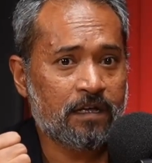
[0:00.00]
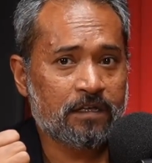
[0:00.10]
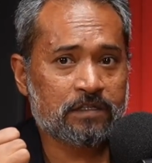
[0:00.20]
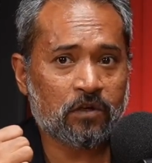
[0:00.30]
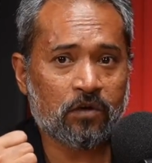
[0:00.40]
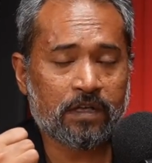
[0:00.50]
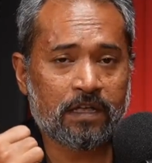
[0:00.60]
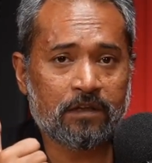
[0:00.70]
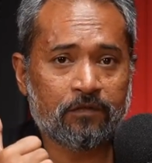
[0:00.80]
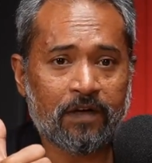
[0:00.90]
So in
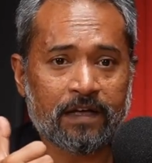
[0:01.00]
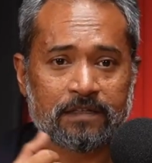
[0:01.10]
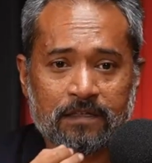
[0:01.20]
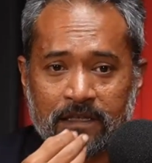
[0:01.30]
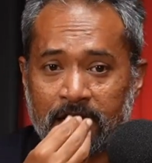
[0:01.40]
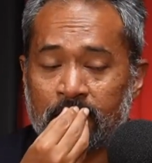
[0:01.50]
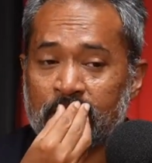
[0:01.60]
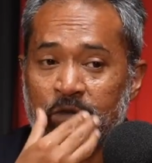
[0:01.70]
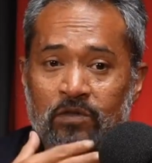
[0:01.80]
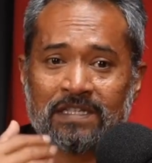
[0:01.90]
effect, they are
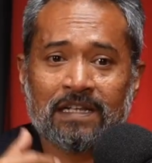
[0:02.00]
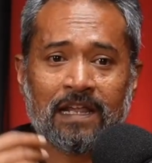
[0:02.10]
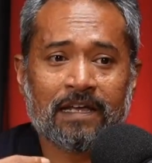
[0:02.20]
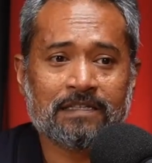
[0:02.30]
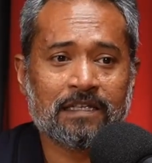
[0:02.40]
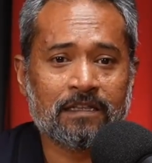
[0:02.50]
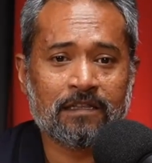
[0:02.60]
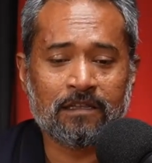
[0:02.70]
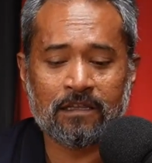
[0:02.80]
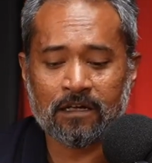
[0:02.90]

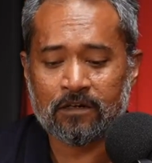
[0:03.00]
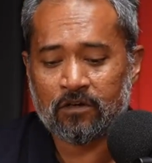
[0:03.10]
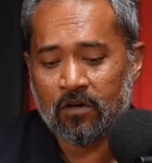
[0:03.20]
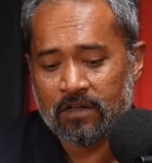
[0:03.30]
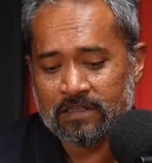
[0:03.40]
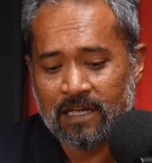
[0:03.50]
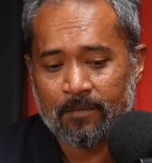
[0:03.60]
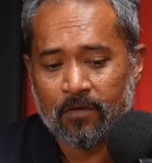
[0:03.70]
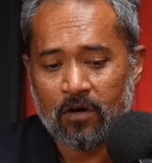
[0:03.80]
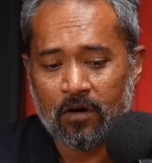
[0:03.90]
utilizing the concept
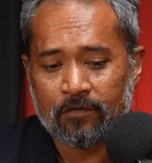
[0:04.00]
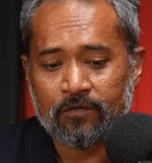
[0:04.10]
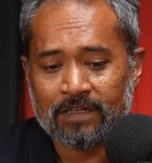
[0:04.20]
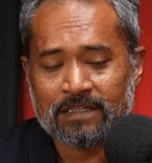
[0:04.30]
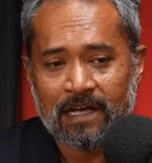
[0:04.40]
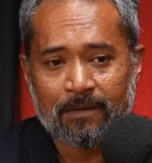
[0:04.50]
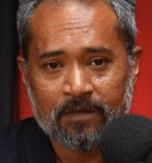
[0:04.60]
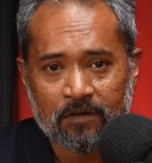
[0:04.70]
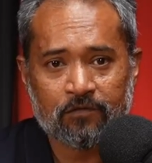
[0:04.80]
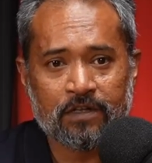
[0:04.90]
of a time
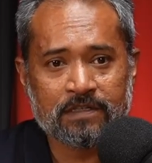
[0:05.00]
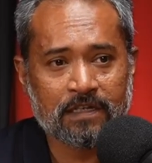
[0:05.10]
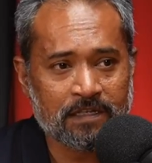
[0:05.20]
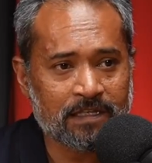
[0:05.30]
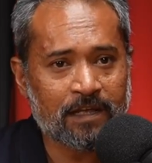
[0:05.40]
difference in debt,